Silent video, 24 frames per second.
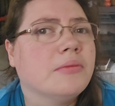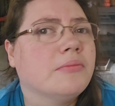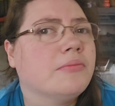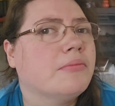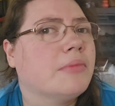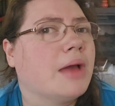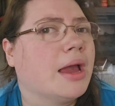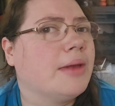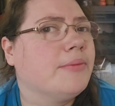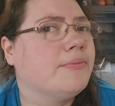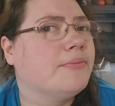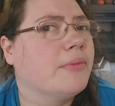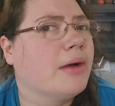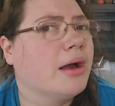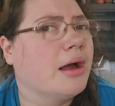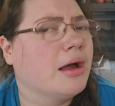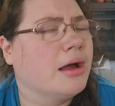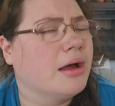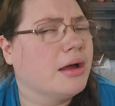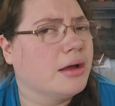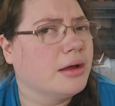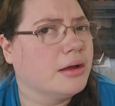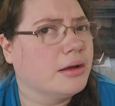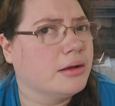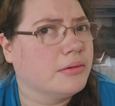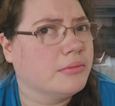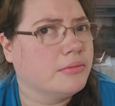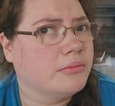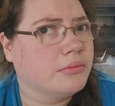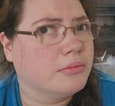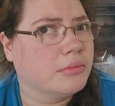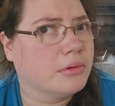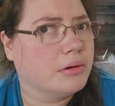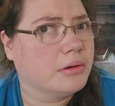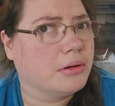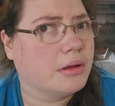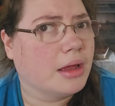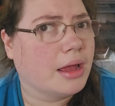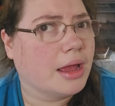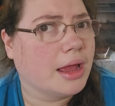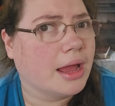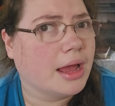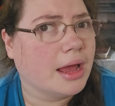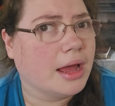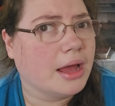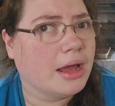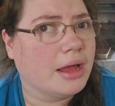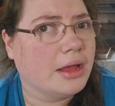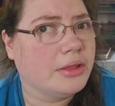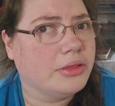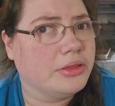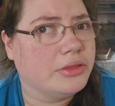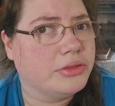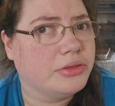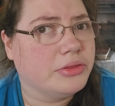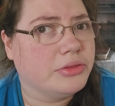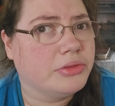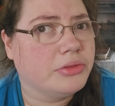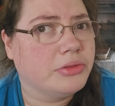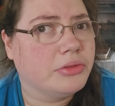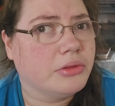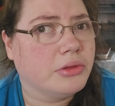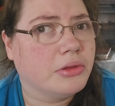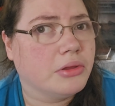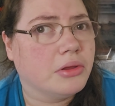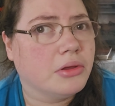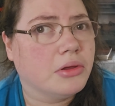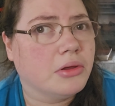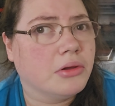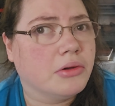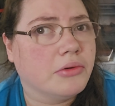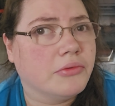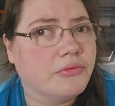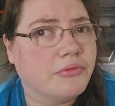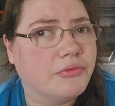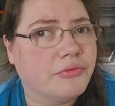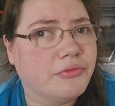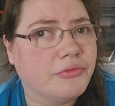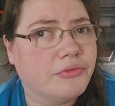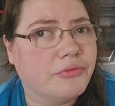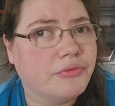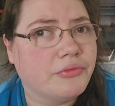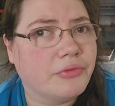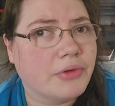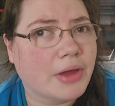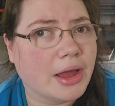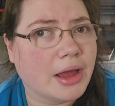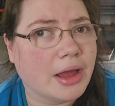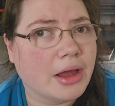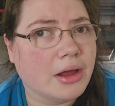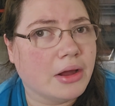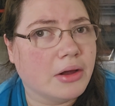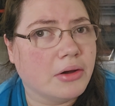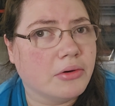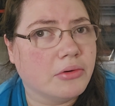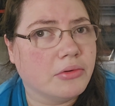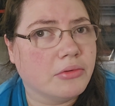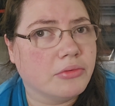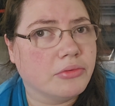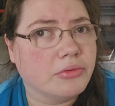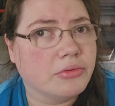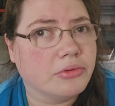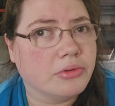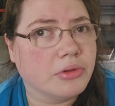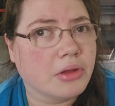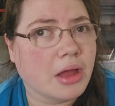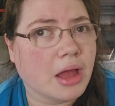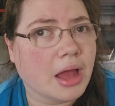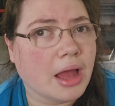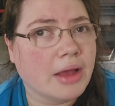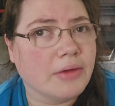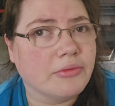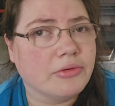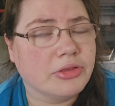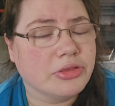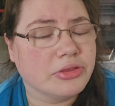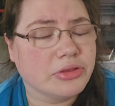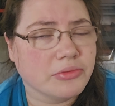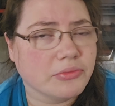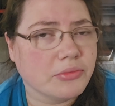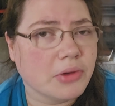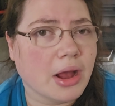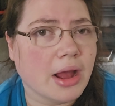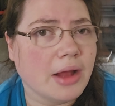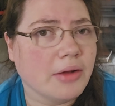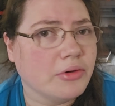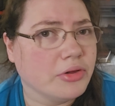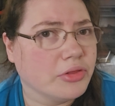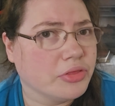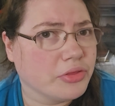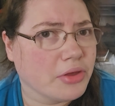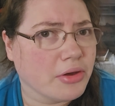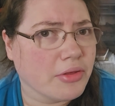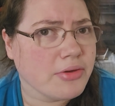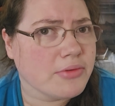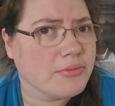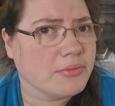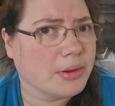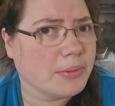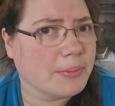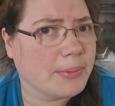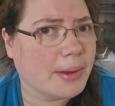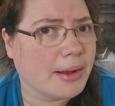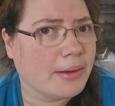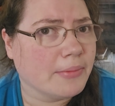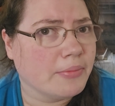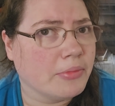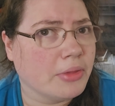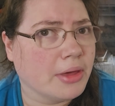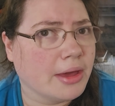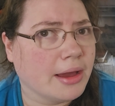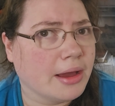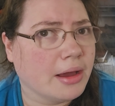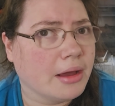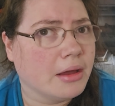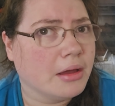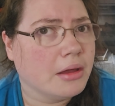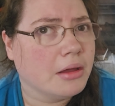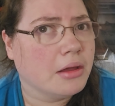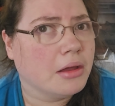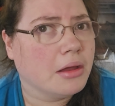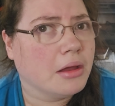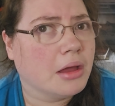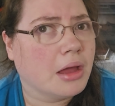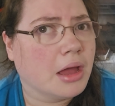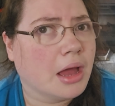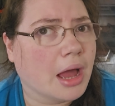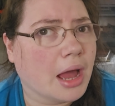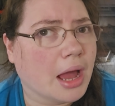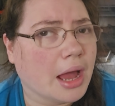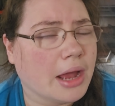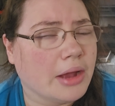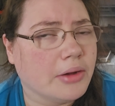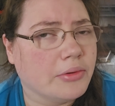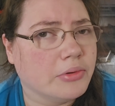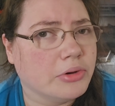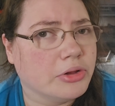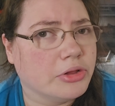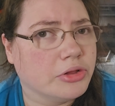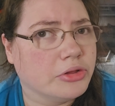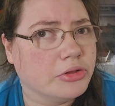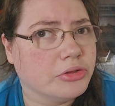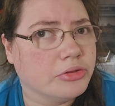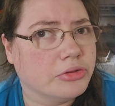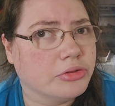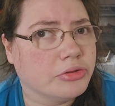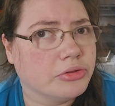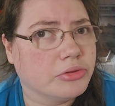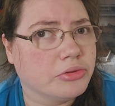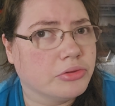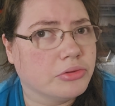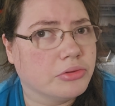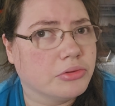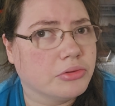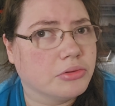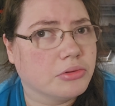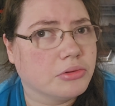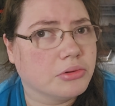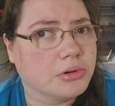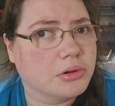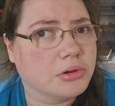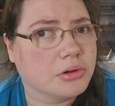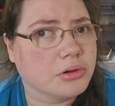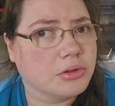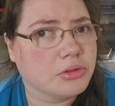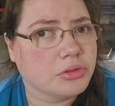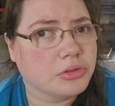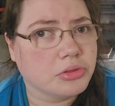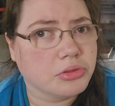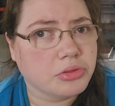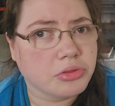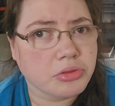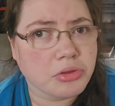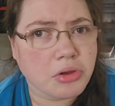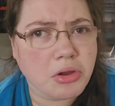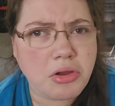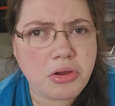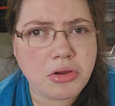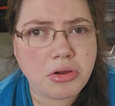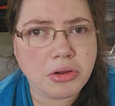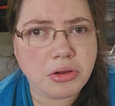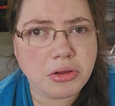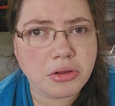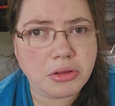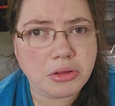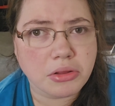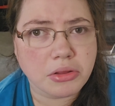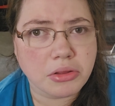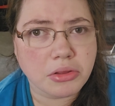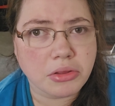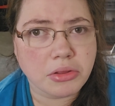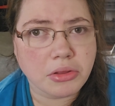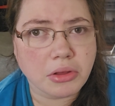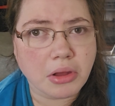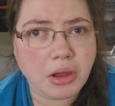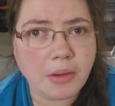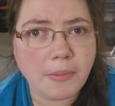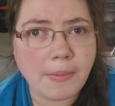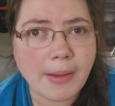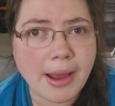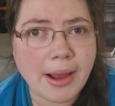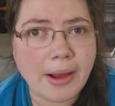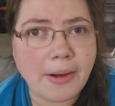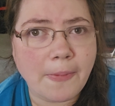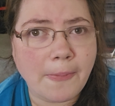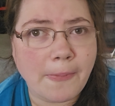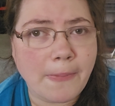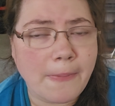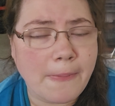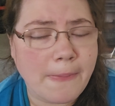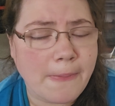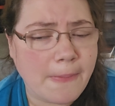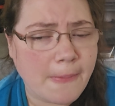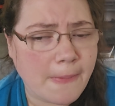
my mom had found, I was telling my mom that I was concerned about,